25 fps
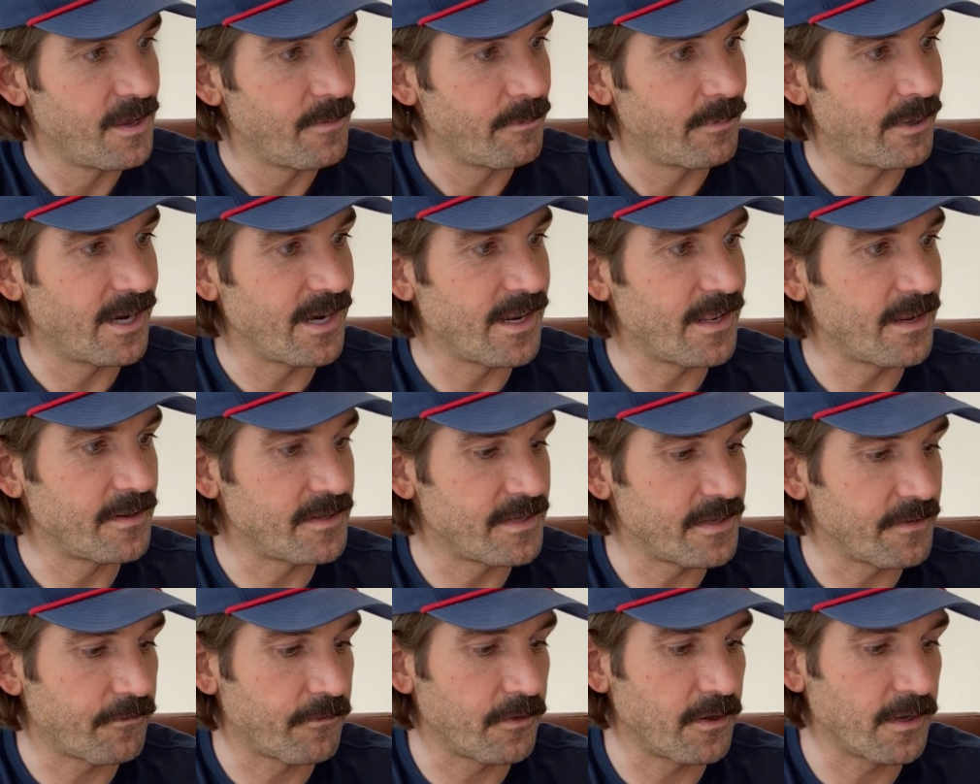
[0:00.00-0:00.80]
but in a
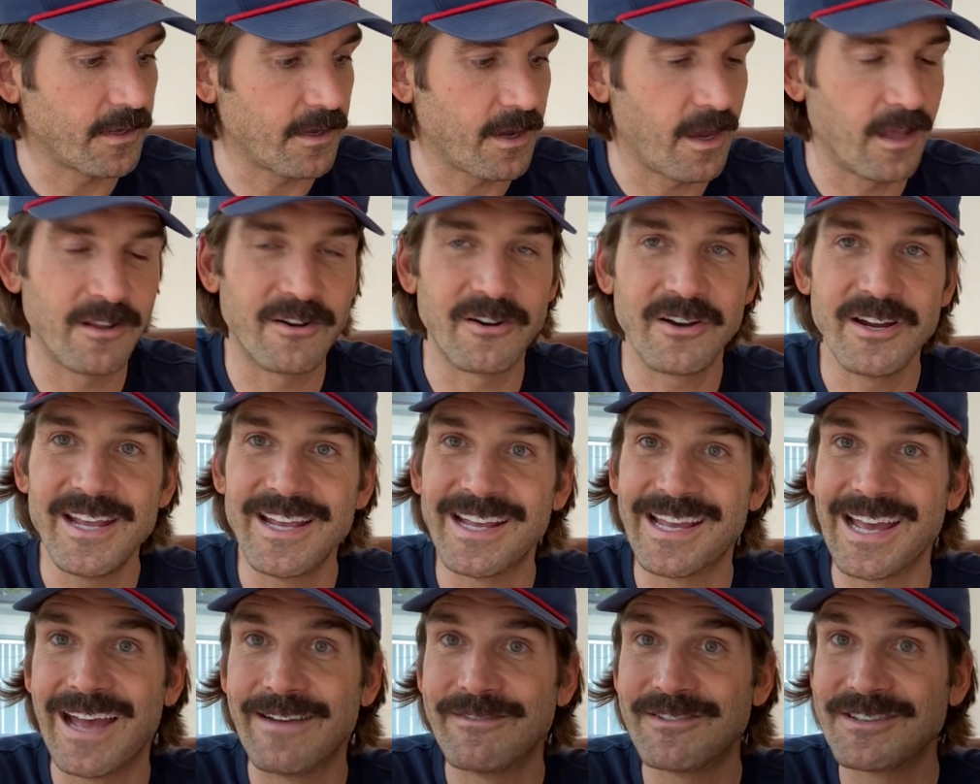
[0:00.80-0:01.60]
different color
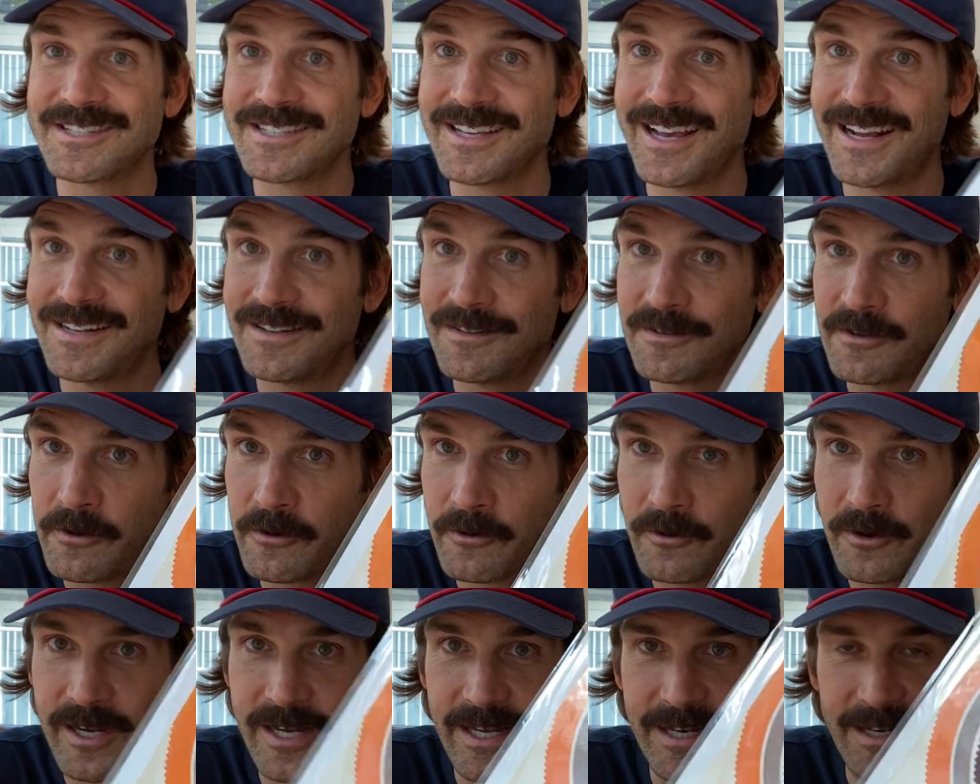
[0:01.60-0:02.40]
ink. I have it signed in
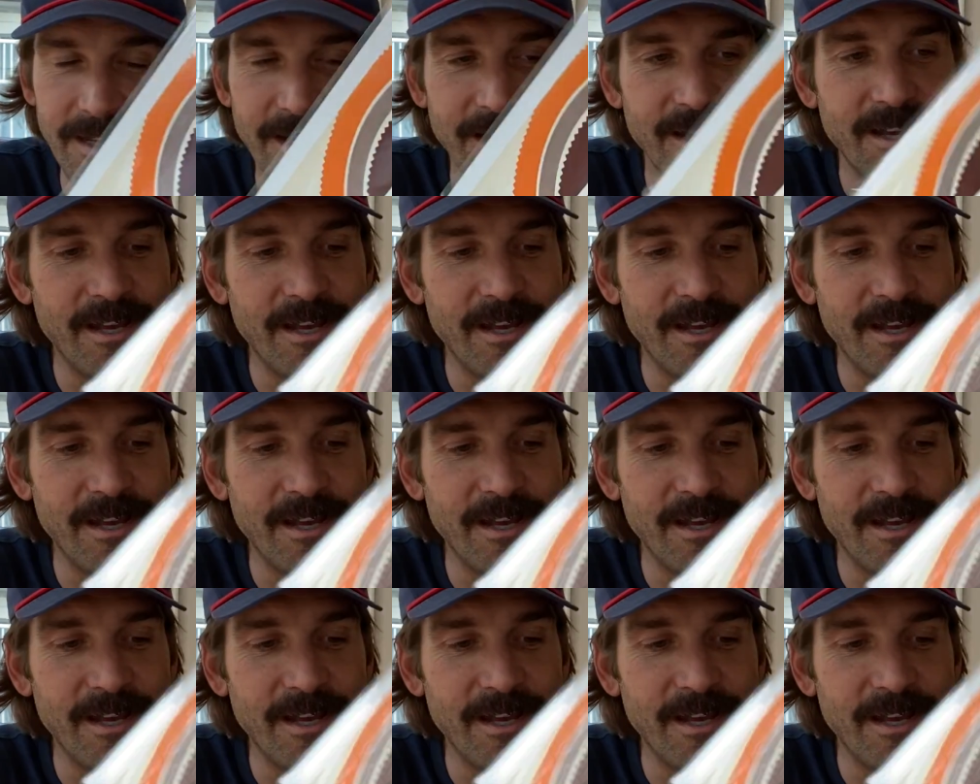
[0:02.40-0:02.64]
green.